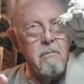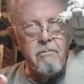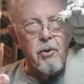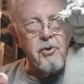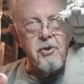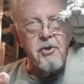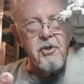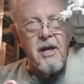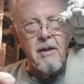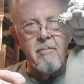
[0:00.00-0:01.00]
person's
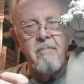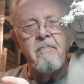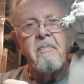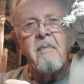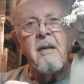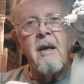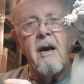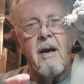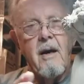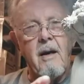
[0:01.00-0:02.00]
name.
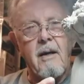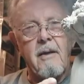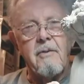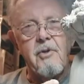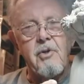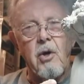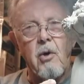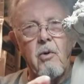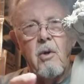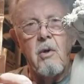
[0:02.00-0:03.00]

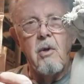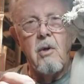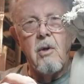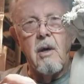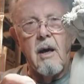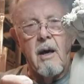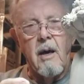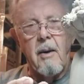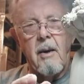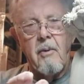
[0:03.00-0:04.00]
So
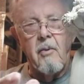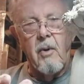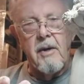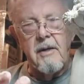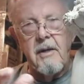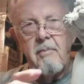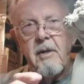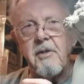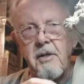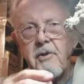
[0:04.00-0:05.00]
what I did,
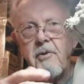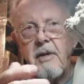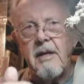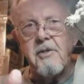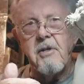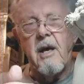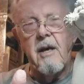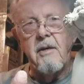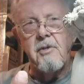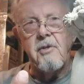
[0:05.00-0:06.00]
because I knew that
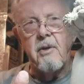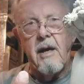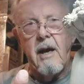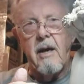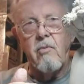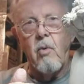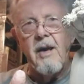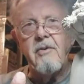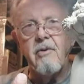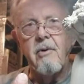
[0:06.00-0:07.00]
sign is going to add
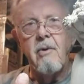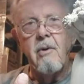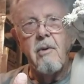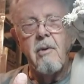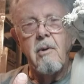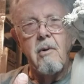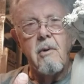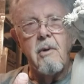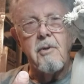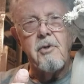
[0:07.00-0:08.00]
weight
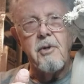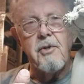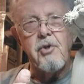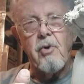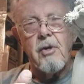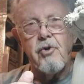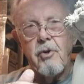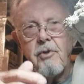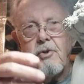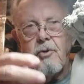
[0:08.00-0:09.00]
to the structure
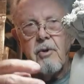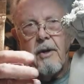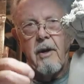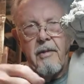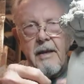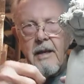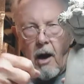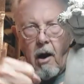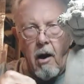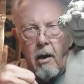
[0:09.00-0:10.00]
and certainly on the
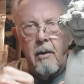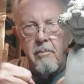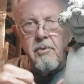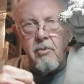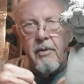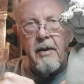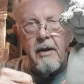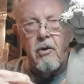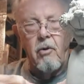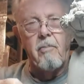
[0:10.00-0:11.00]
arms when they
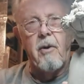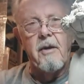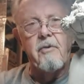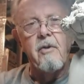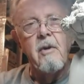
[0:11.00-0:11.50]
go in place.